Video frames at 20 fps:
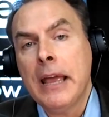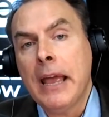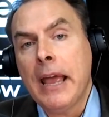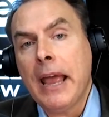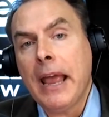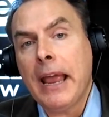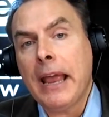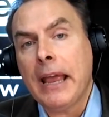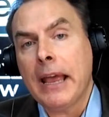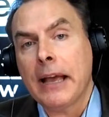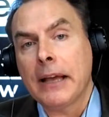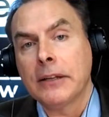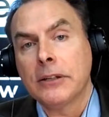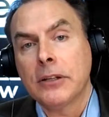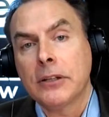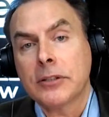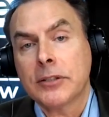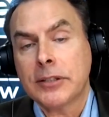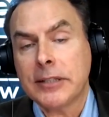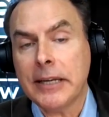
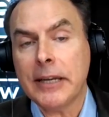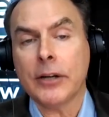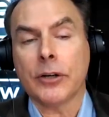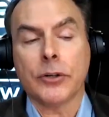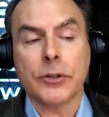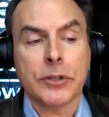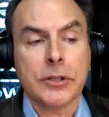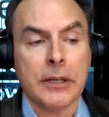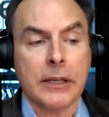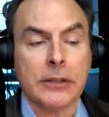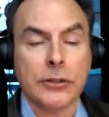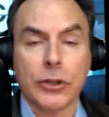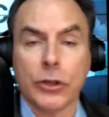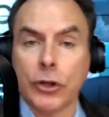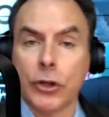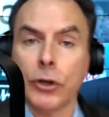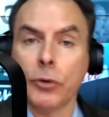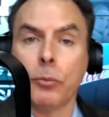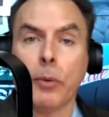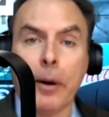And Sears is a
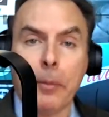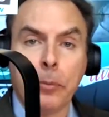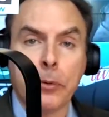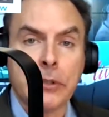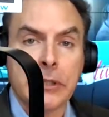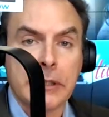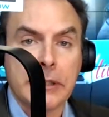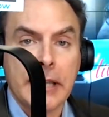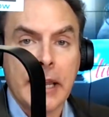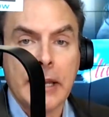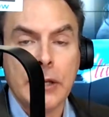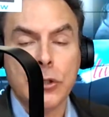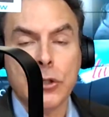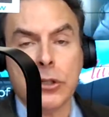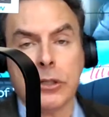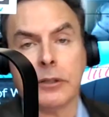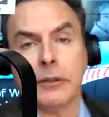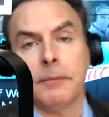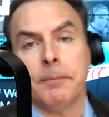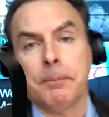good
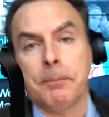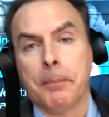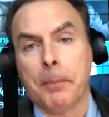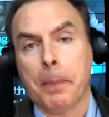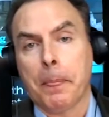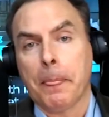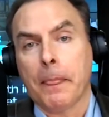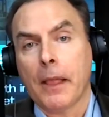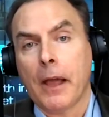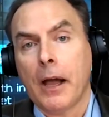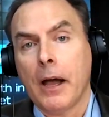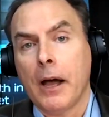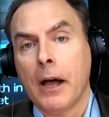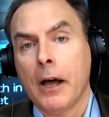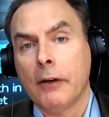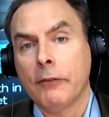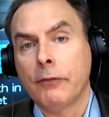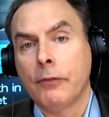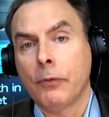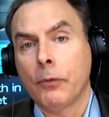representation
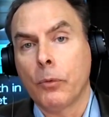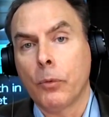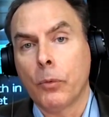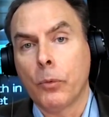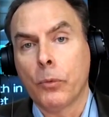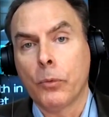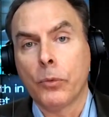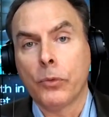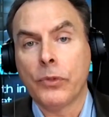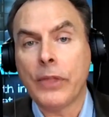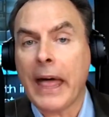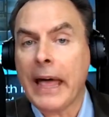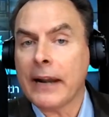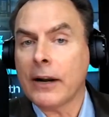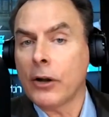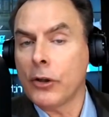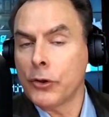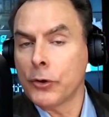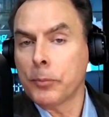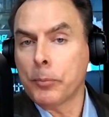of that
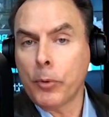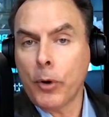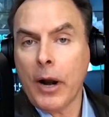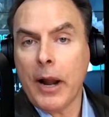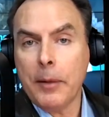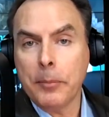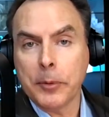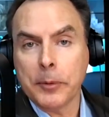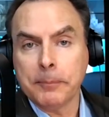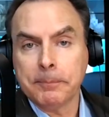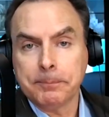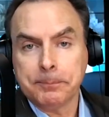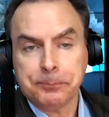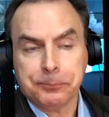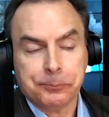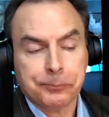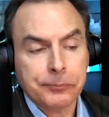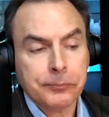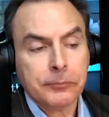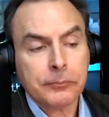other problem.
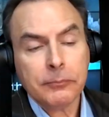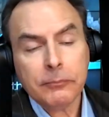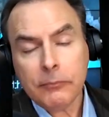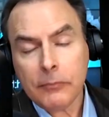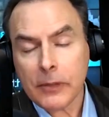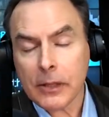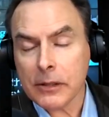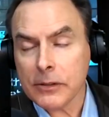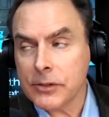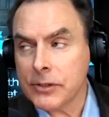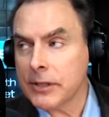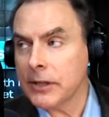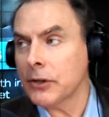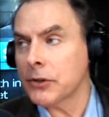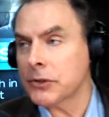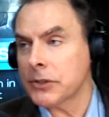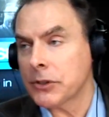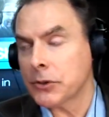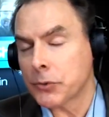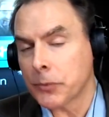
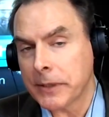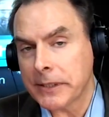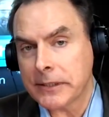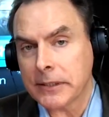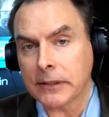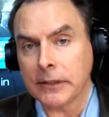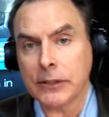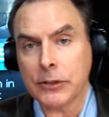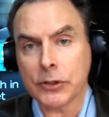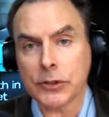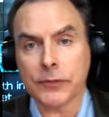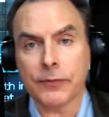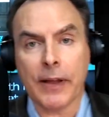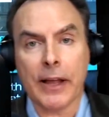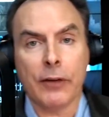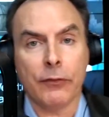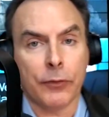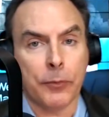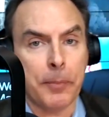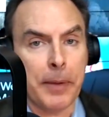Sears has recently just
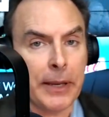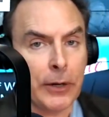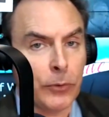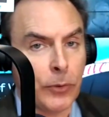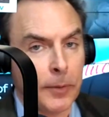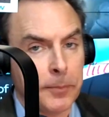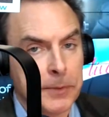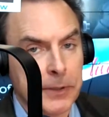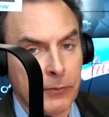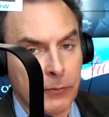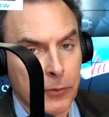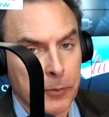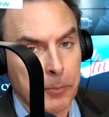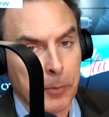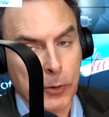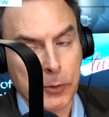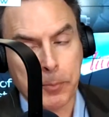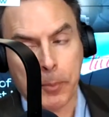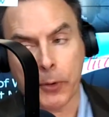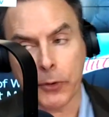filed for bankruptcy for the
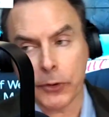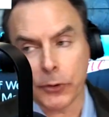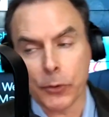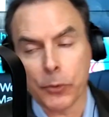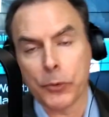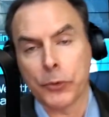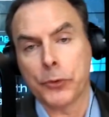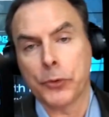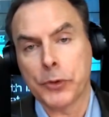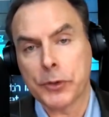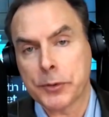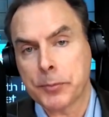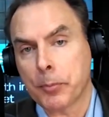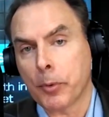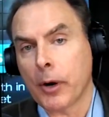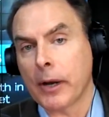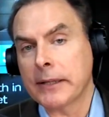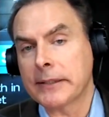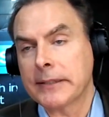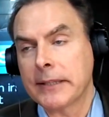most part. They're going through this
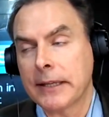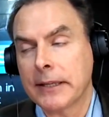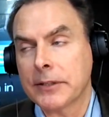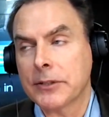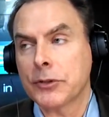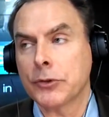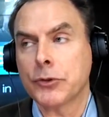process.